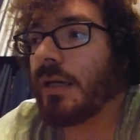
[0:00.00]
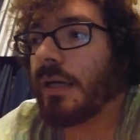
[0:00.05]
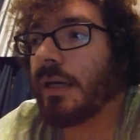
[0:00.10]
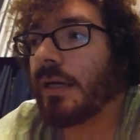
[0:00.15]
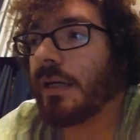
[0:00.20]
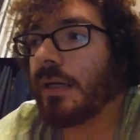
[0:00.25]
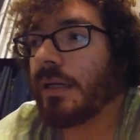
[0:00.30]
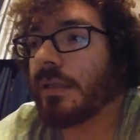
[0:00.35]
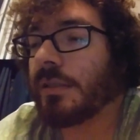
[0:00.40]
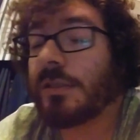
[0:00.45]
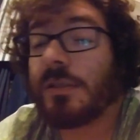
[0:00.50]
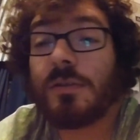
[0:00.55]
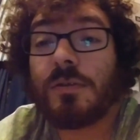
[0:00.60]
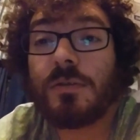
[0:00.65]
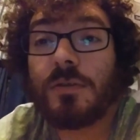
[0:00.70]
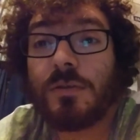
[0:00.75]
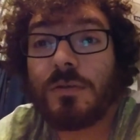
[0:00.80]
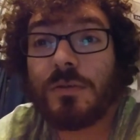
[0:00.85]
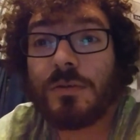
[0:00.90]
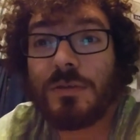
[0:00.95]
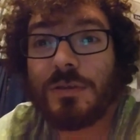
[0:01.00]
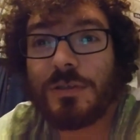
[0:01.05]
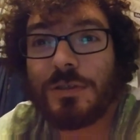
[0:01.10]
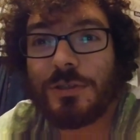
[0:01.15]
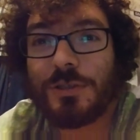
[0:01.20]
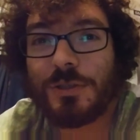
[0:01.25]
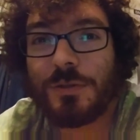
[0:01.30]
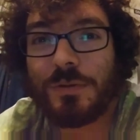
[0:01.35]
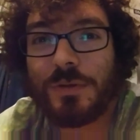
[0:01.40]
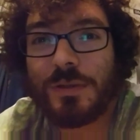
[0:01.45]
And so
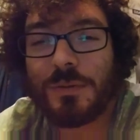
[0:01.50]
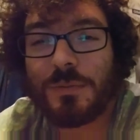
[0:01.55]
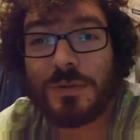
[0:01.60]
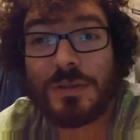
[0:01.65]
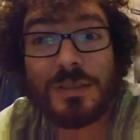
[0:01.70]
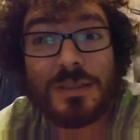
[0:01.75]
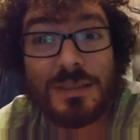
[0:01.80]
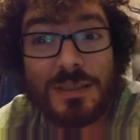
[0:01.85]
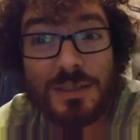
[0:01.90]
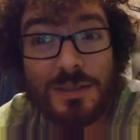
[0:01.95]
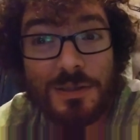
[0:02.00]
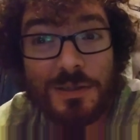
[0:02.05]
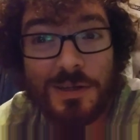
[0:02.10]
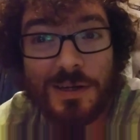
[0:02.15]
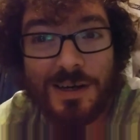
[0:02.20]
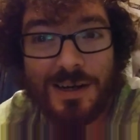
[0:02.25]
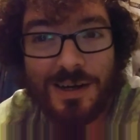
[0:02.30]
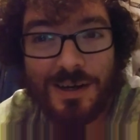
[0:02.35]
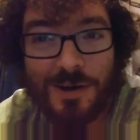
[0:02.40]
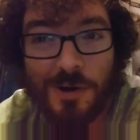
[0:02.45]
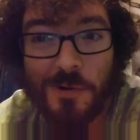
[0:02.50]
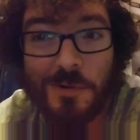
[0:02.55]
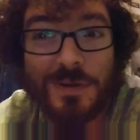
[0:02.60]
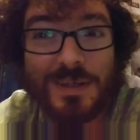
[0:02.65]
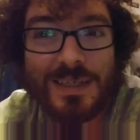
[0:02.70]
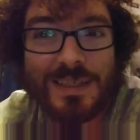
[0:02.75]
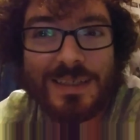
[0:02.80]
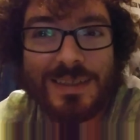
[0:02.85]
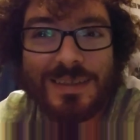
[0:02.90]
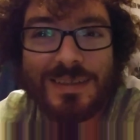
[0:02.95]
Chewie was
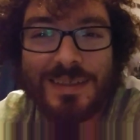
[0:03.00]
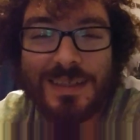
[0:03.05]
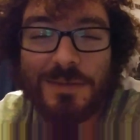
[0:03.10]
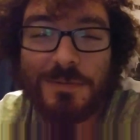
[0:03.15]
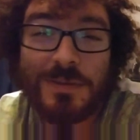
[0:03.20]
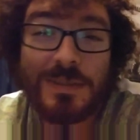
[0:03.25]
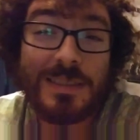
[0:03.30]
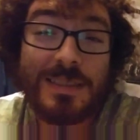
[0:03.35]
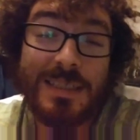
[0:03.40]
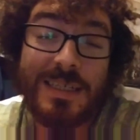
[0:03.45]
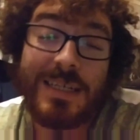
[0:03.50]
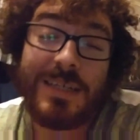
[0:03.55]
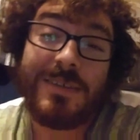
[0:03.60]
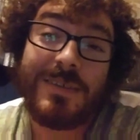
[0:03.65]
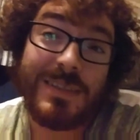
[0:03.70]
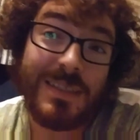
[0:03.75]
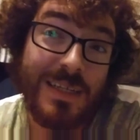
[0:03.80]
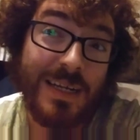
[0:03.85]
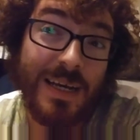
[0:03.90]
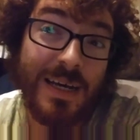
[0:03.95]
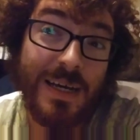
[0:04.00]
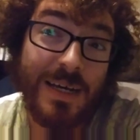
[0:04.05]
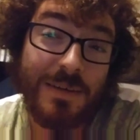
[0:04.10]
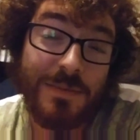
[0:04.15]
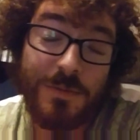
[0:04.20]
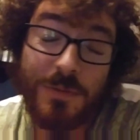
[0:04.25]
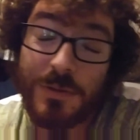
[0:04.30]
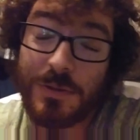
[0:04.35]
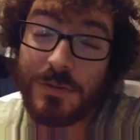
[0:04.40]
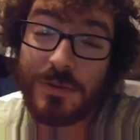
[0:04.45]
okay. He was he was alive,
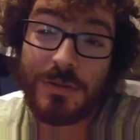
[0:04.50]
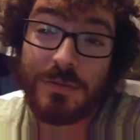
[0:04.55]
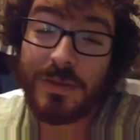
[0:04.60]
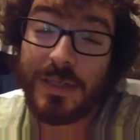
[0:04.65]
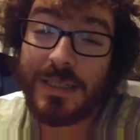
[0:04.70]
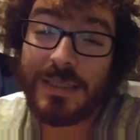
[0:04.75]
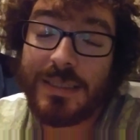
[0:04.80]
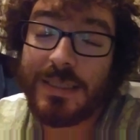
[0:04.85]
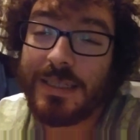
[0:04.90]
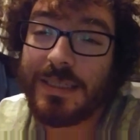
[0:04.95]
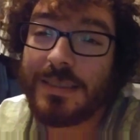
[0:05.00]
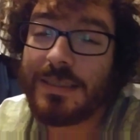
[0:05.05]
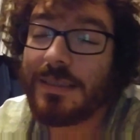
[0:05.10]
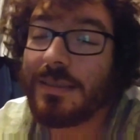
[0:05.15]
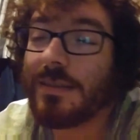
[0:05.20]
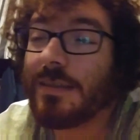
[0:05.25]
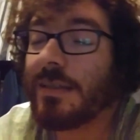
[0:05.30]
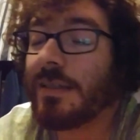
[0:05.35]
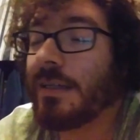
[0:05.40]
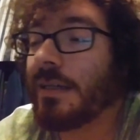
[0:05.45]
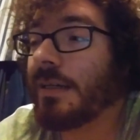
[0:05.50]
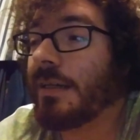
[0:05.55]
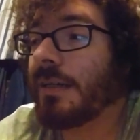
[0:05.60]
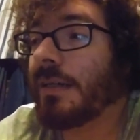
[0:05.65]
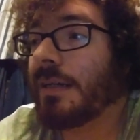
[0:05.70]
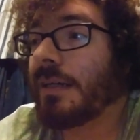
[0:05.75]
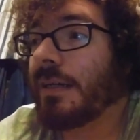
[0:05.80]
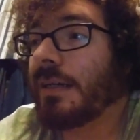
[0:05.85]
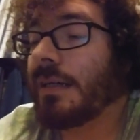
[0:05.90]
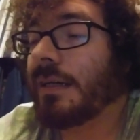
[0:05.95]
which was fantastic.
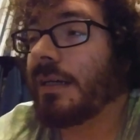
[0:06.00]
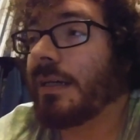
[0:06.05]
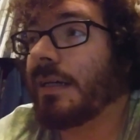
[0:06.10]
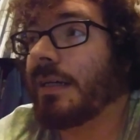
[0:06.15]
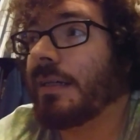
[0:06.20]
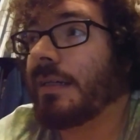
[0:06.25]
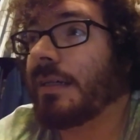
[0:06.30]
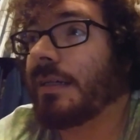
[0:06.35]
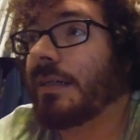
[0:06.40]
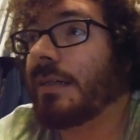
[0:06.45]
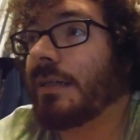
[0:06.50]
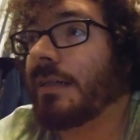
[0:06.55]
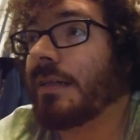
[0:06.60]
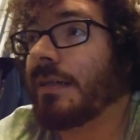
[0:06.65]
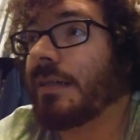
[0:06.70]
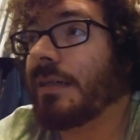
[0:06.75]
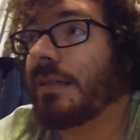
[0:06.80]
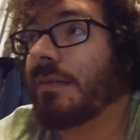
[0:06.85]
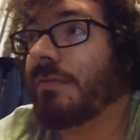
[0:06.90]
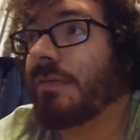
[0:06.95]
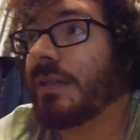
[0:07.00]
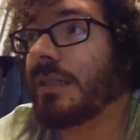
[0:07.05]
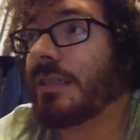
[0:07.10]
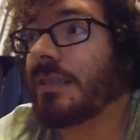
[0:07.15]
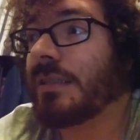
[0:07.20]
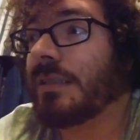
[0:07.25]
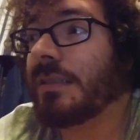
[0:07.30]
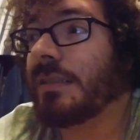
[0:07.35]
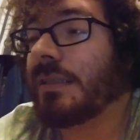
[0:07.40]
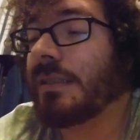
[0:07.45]
And then
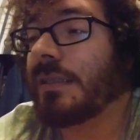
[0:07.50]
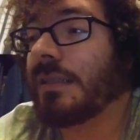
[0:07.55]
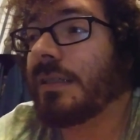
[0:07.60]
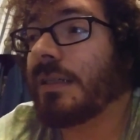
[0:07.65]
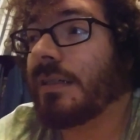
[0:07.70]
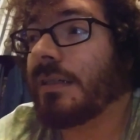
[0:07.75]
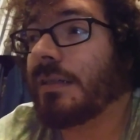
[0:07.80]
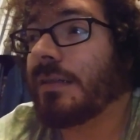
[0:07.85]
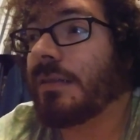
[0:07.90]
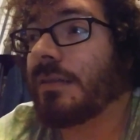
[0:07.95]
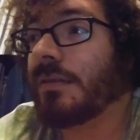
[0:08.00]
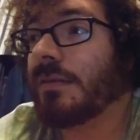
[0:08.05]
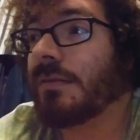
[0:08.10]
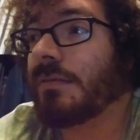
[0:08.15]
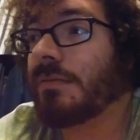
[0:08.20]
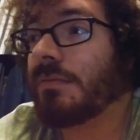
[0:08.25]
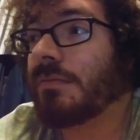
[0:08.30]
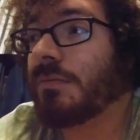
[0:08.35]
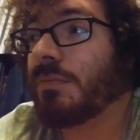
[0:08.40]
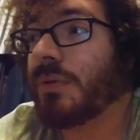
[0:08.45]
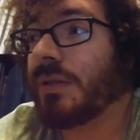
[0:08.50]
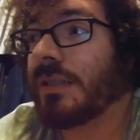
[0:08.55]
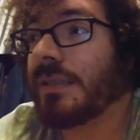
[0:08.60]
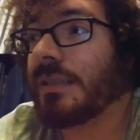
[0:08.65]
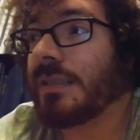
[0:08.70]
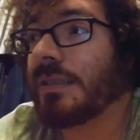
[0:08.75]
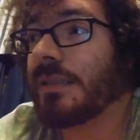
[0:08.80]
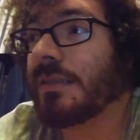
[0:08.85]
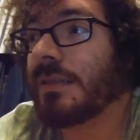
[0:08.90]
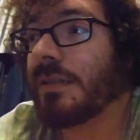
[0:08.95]
eventually uh,
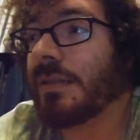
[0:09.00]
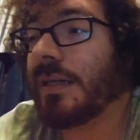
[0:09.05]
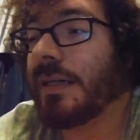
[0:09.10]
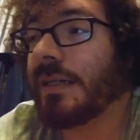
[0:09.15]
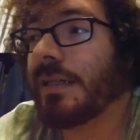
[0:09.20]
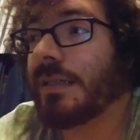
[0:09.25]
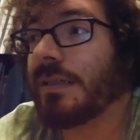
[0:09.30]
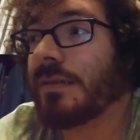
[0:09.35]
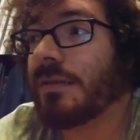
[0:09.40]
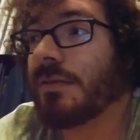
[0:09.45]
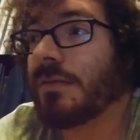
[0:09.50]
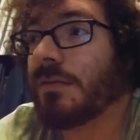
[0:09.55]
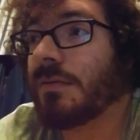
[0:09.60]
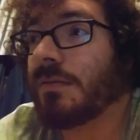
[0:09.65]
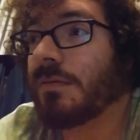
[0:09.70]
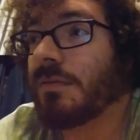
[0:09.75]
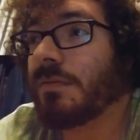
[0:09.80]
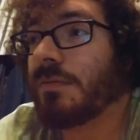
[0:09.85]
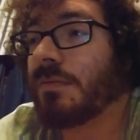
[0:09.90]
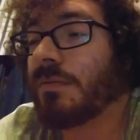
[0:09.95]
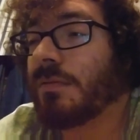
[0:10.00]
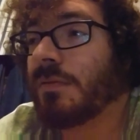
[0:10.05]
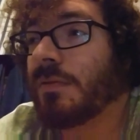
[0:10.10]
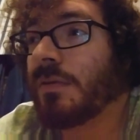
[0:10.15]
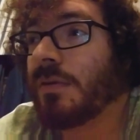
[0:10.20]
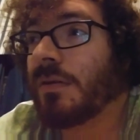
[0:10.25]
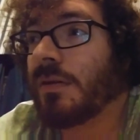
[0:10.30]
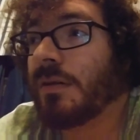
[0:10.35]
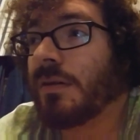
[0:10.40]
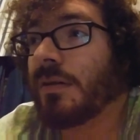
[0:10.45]
Princess Leia,
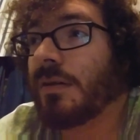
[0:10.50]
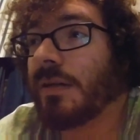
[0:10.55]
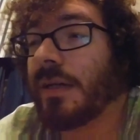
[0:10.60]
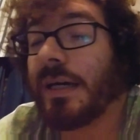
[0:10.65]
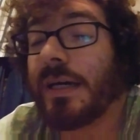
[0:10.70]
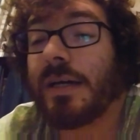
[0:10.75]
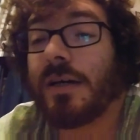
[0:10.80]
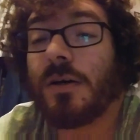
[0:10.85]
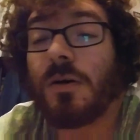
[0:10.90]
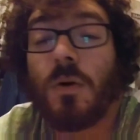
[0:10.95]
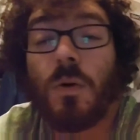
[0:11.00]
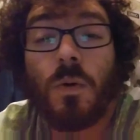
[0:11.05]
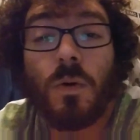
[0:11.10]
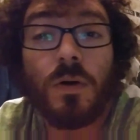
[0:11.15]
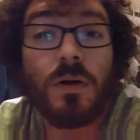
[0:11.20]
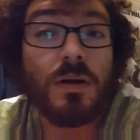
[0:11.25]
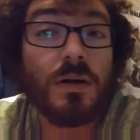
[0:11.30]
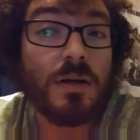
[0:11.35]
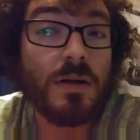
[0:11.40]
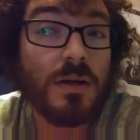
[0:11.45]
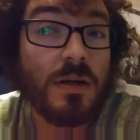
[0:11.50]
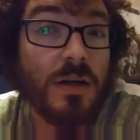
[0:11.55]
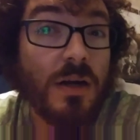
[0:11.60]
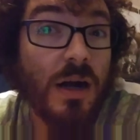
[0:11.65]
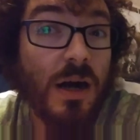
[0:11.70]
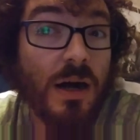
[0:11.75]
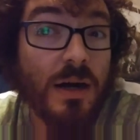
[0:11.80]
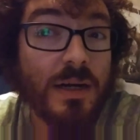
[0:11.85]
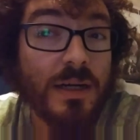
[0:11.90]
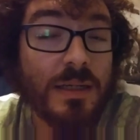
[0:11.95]
Leia or
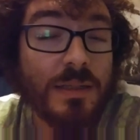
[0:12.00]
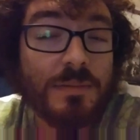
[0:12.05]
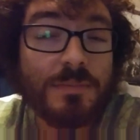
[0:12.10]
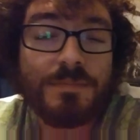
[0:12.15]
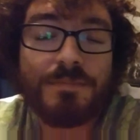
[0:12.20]
Ghana,